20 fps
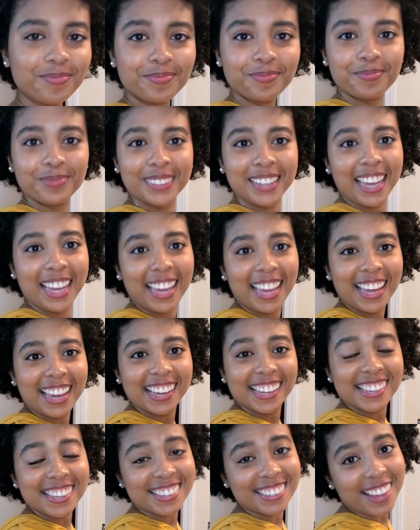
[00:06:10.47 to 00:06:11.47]

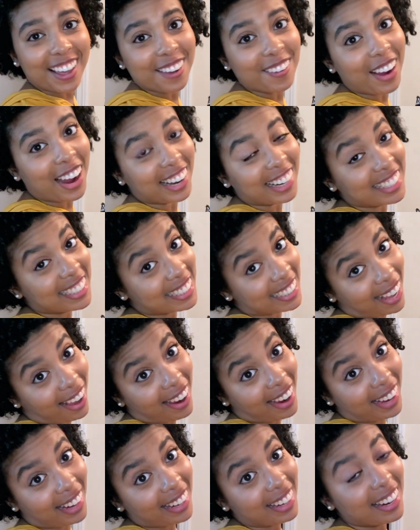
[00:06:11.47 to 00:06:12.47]
So I
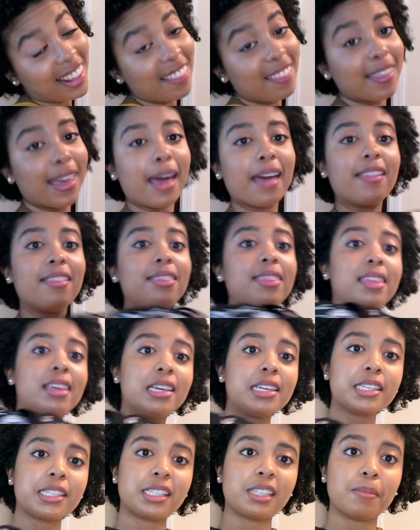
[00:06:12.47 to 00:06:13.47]
decided that
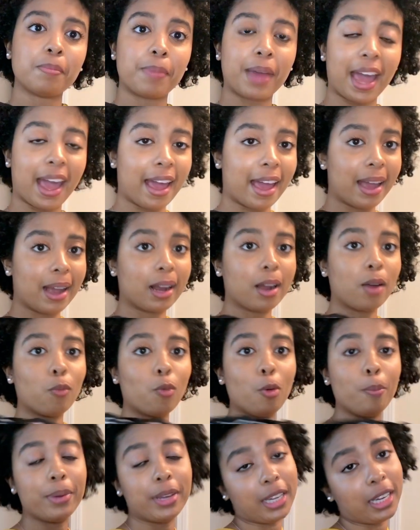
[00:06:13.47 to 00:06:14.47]
this bag
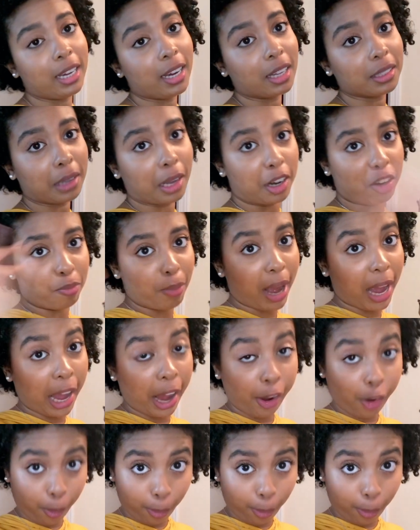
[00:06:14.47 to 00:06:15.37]
will be a lot of my hair